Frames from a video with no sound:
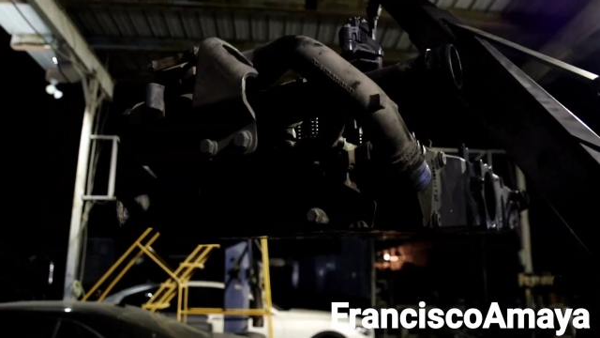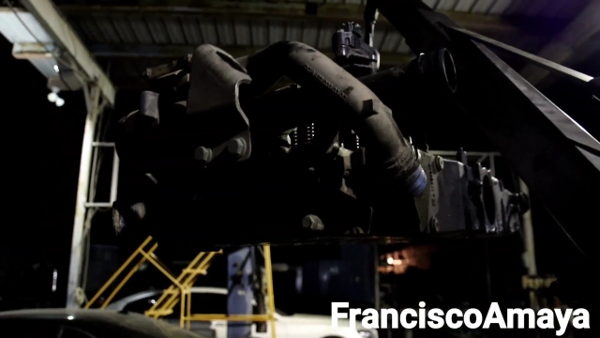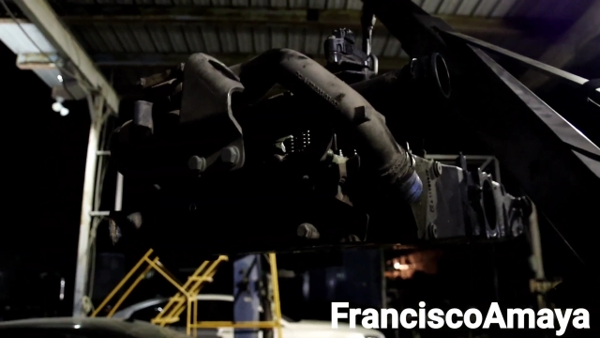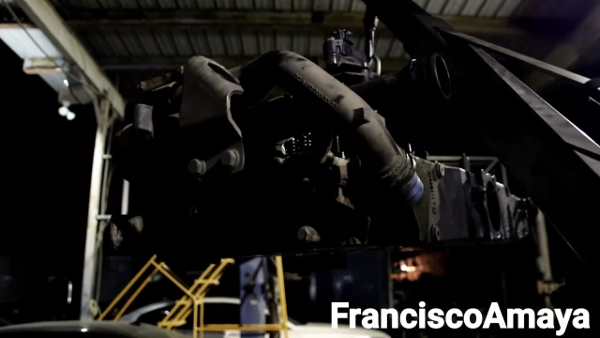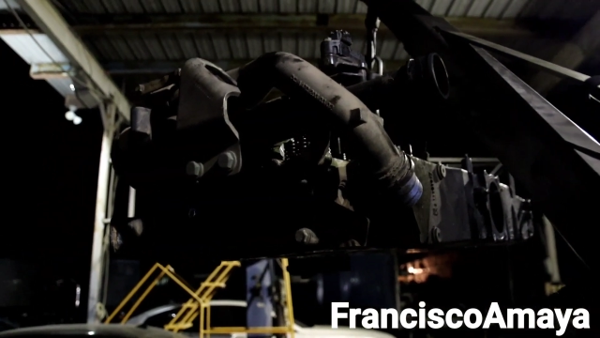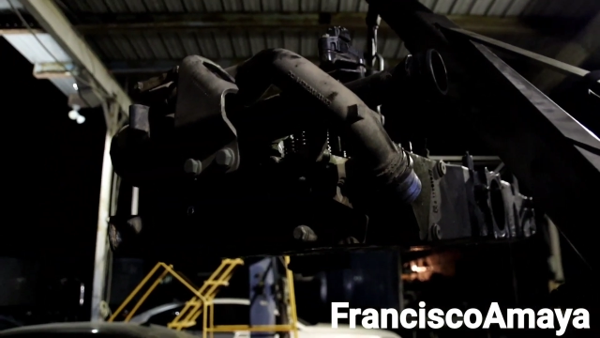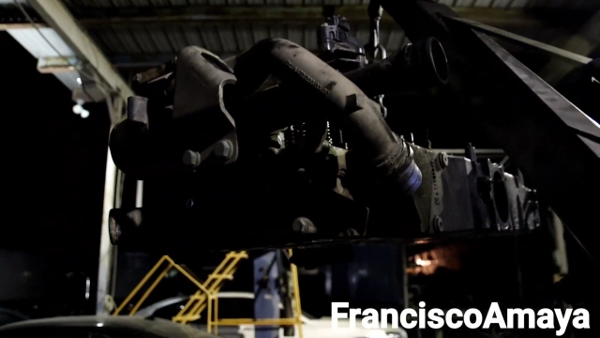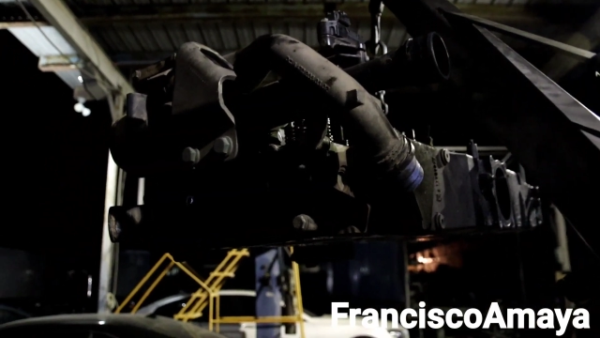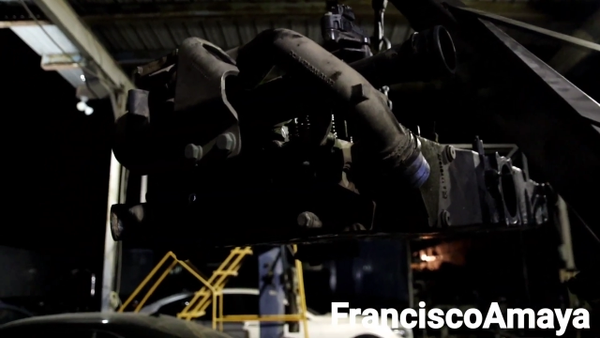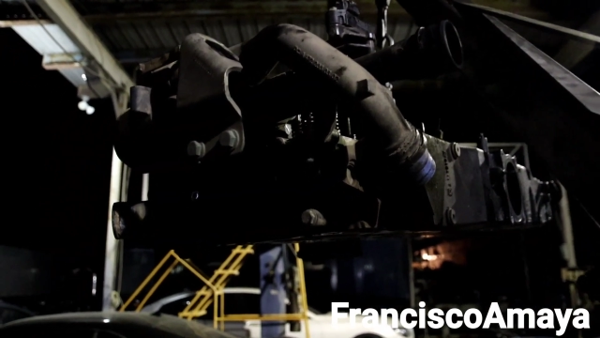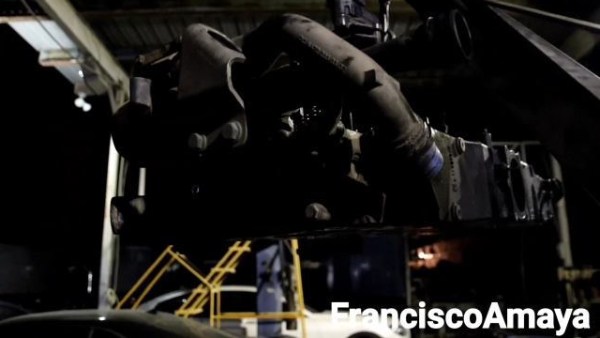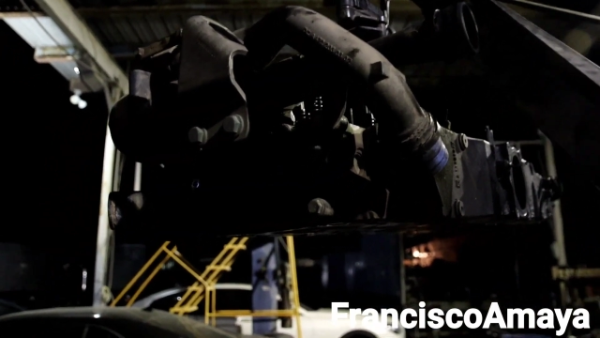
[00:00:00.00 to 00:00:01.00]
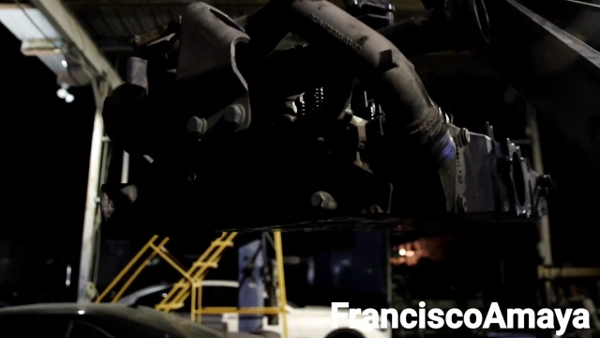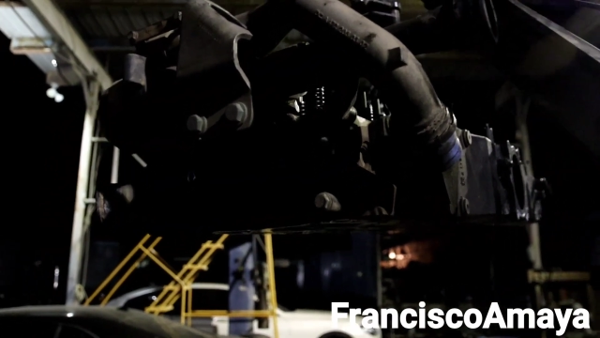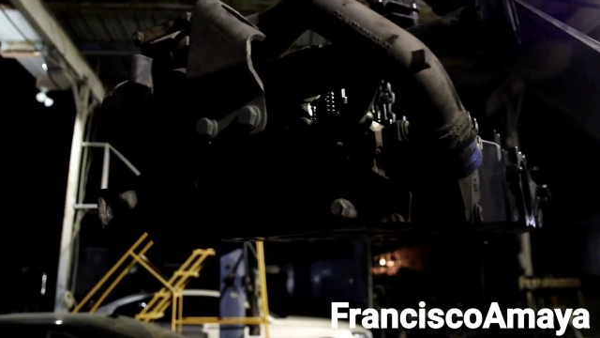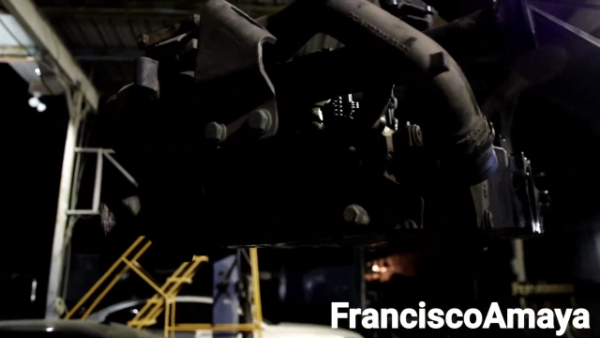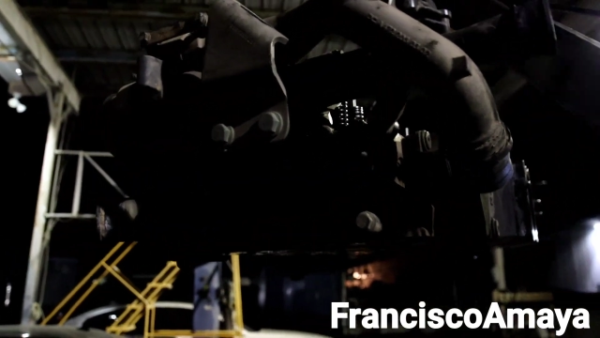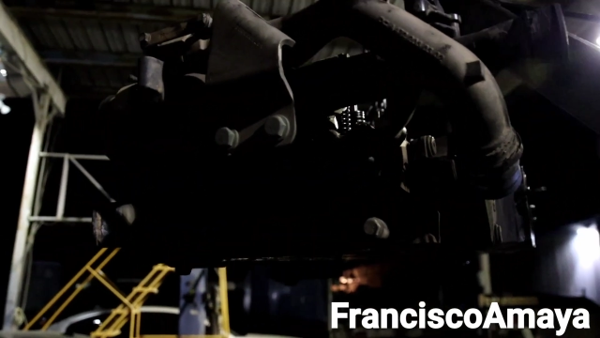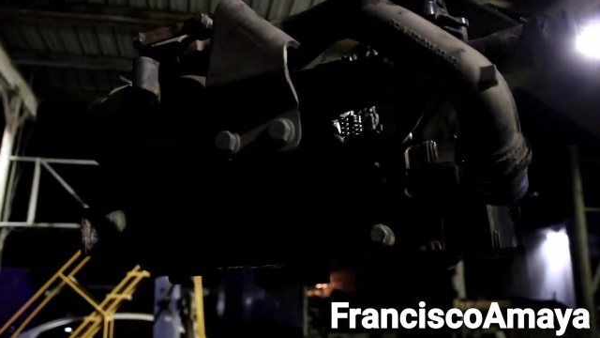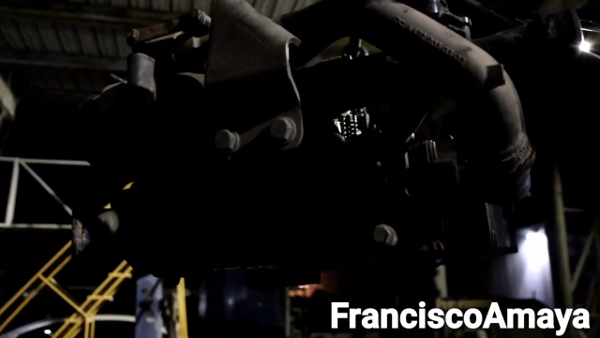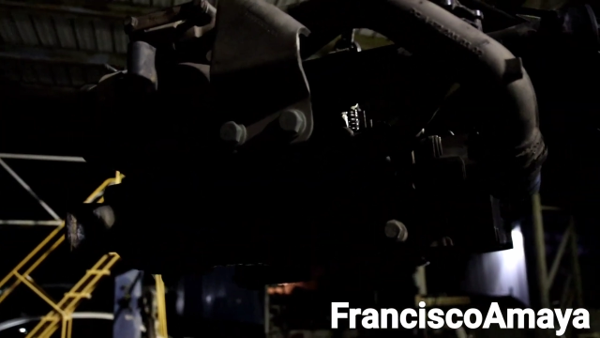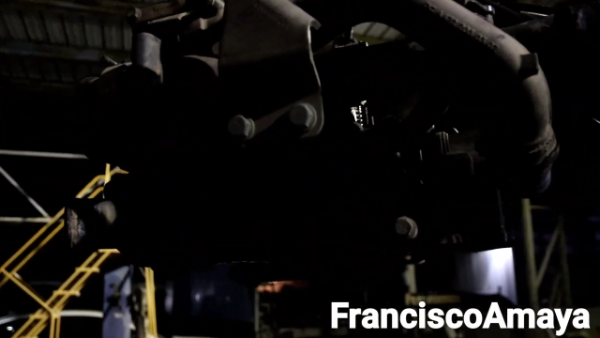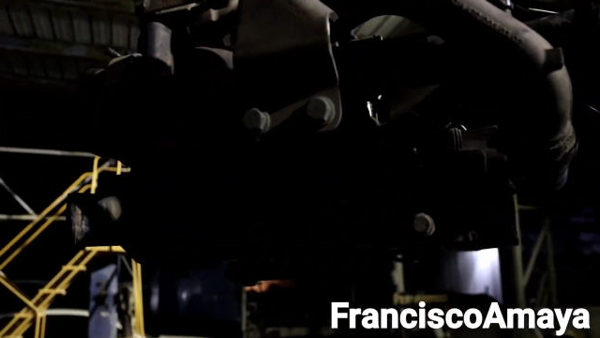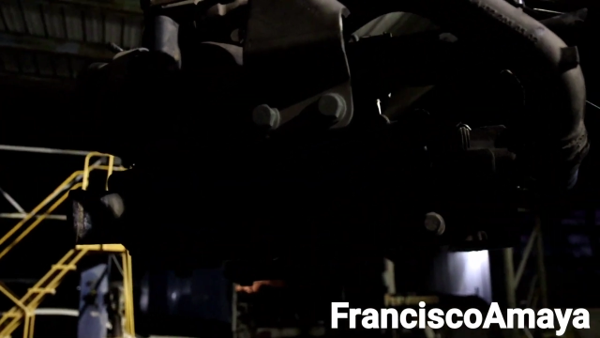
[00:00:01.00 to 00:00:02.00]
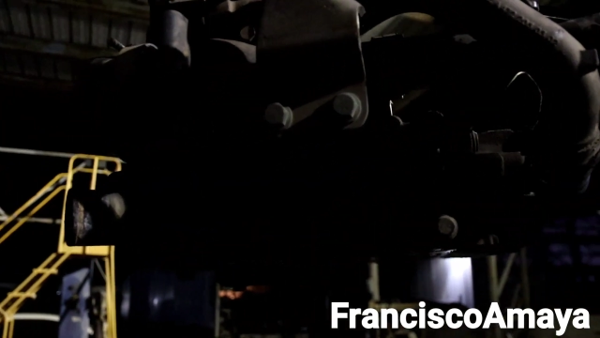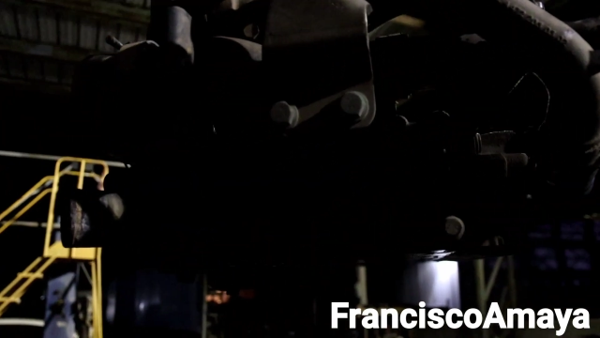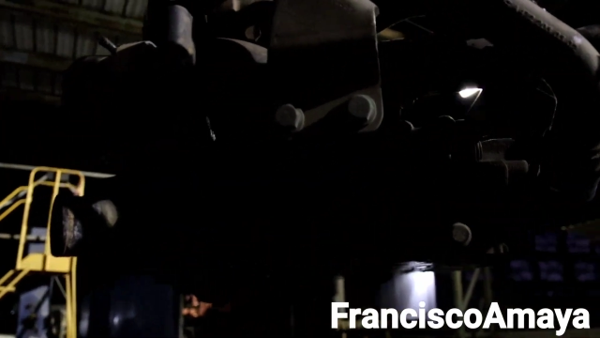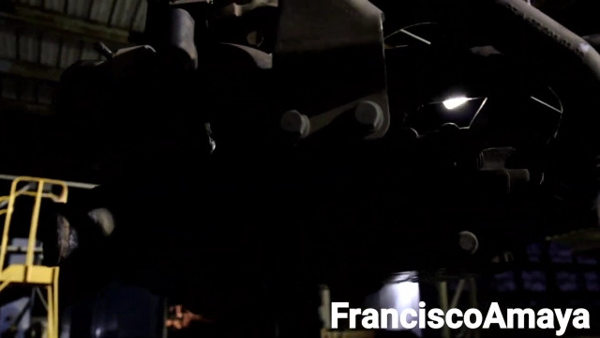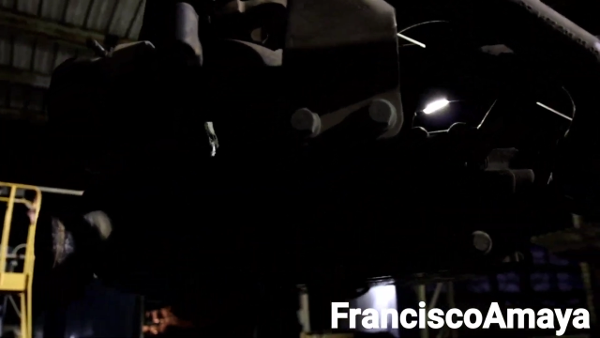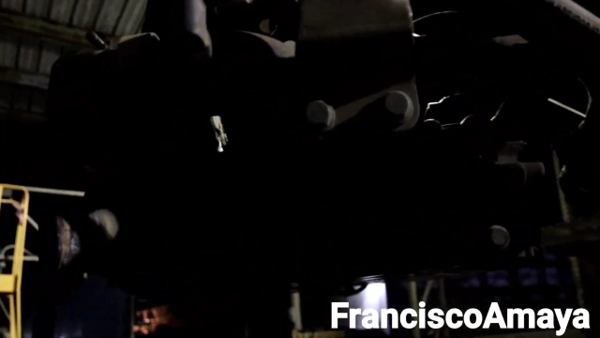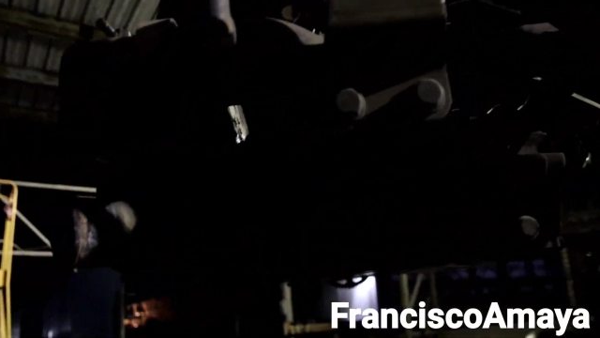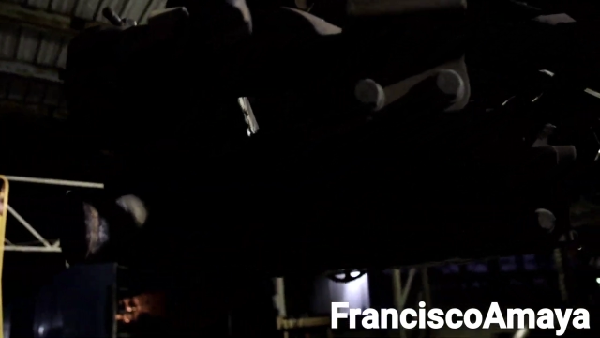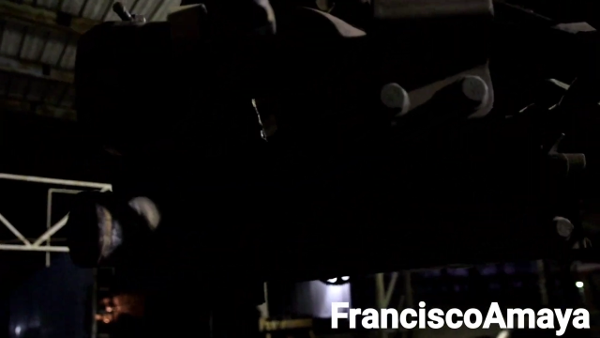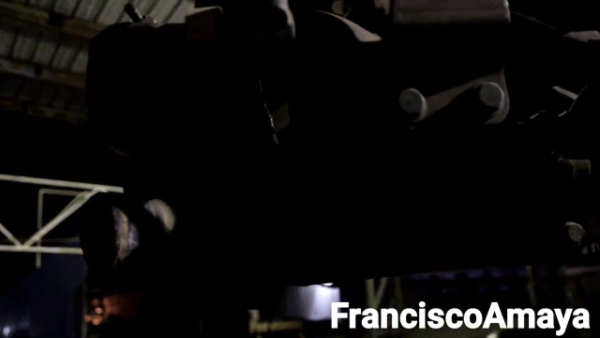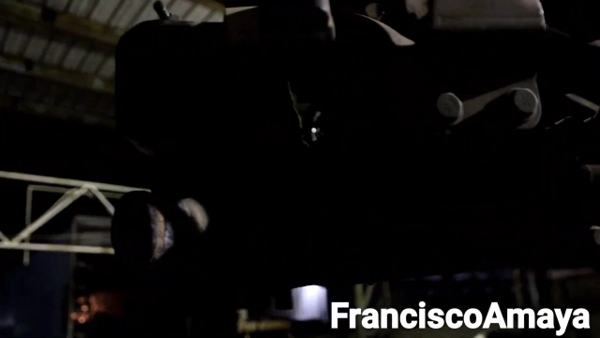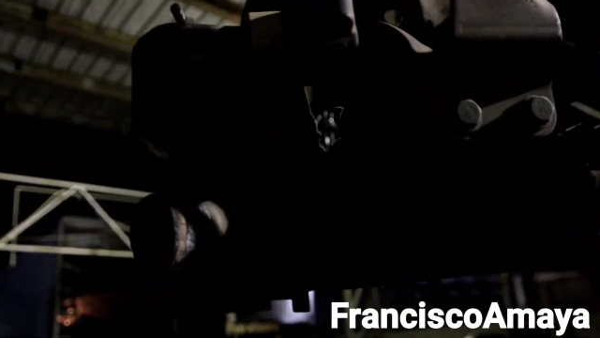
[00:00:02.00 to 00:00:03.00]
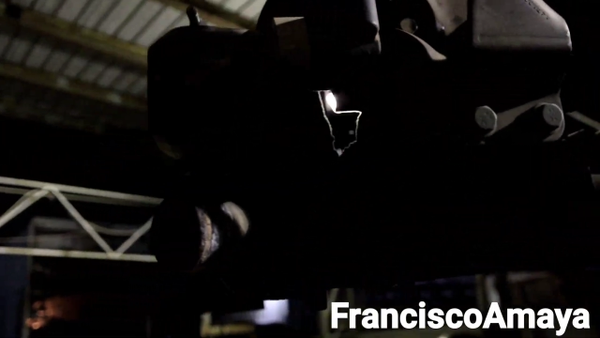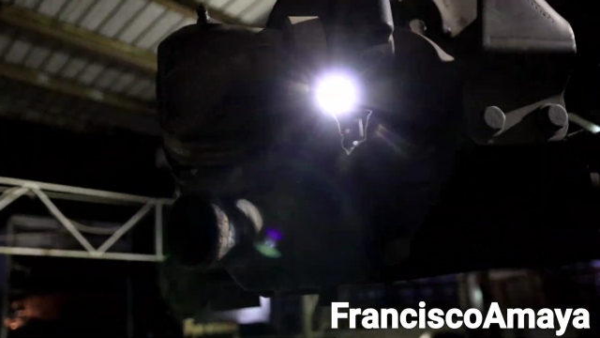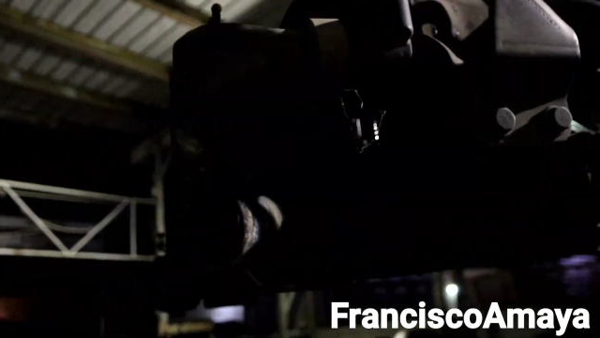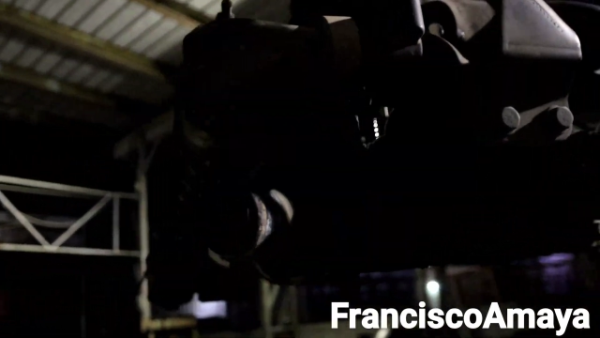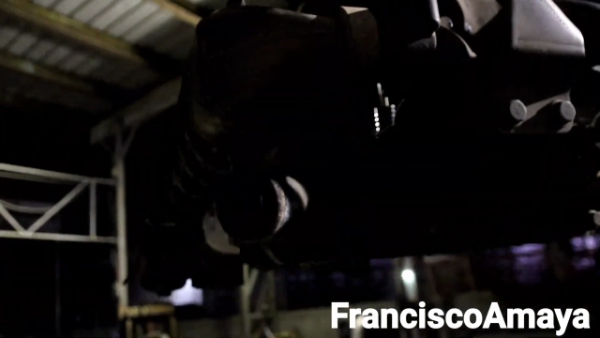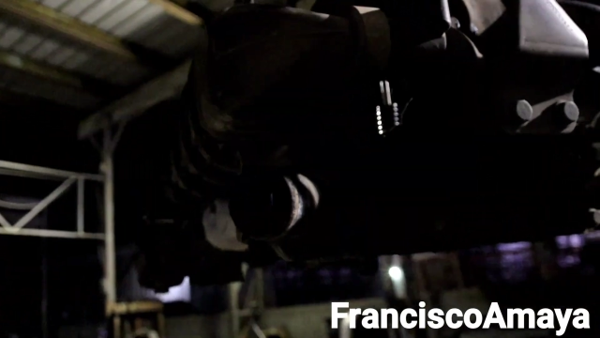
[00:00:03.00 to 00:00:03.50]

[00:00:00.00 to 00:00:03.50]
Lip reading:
(no speaker visible)